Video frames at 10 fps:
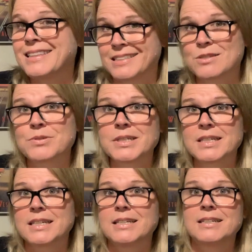That's
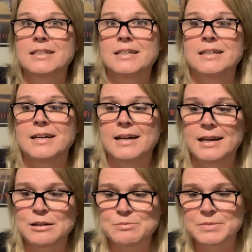really,
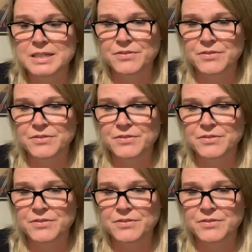um,